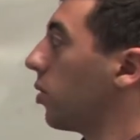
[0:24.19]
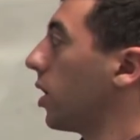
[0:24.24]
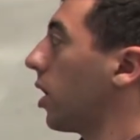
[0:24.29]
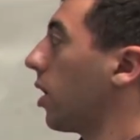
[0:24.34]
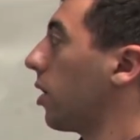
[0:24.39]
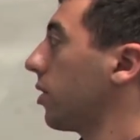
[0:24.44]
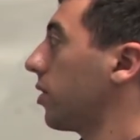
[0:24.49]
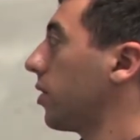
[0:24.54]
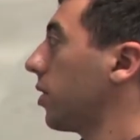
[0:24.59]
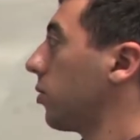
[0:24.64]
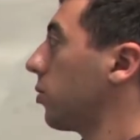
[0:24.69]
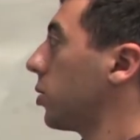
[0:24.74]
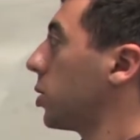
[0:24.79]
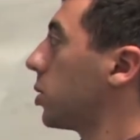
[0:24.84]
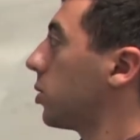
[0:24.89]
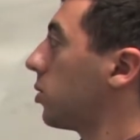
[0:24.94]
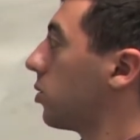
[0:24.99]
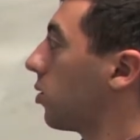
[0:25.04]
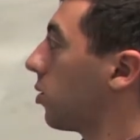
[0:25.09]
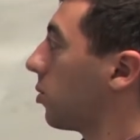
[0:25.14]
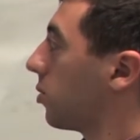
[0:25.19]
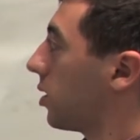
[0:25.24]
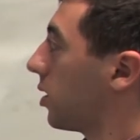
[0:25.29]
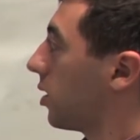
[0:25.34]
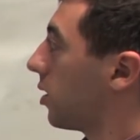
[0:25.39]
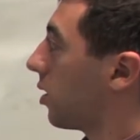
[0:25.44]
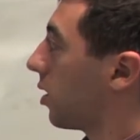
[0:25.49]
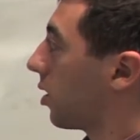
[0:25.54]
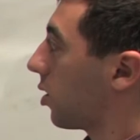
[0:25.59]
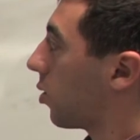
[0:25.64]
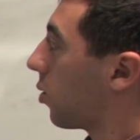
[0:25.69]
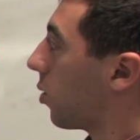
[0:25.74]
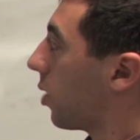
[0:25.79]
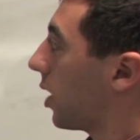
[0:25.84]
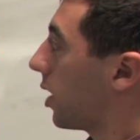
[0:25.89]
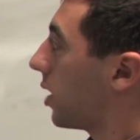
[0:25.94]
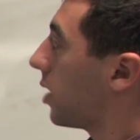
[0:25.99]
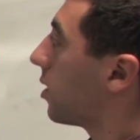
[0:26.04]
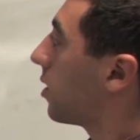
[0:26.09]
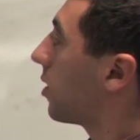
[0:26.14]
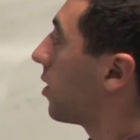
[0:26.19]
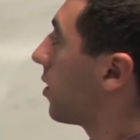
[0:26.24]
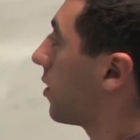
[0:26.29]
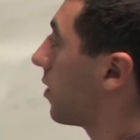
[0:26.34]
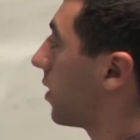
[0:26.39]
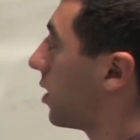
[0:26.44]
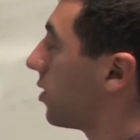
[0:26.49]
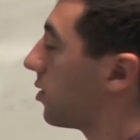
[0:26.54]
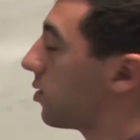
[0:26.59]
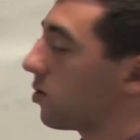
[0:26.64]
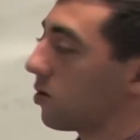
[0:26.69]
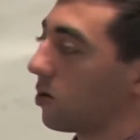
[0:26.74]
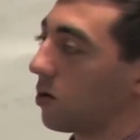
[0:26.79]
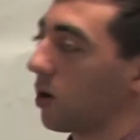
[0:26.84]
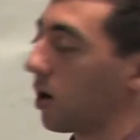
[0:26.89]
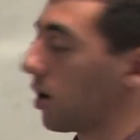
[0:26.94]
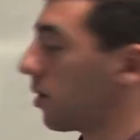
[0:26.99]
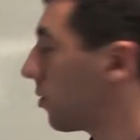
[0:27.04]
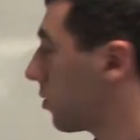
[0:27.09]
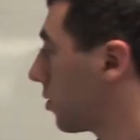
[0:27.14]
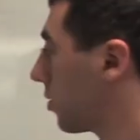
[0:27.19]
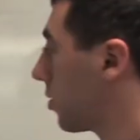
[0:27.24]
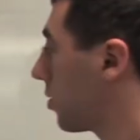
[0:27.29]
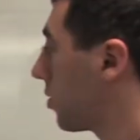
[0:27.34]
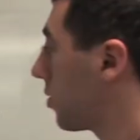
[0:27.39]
I think we should normally equate these two graphs.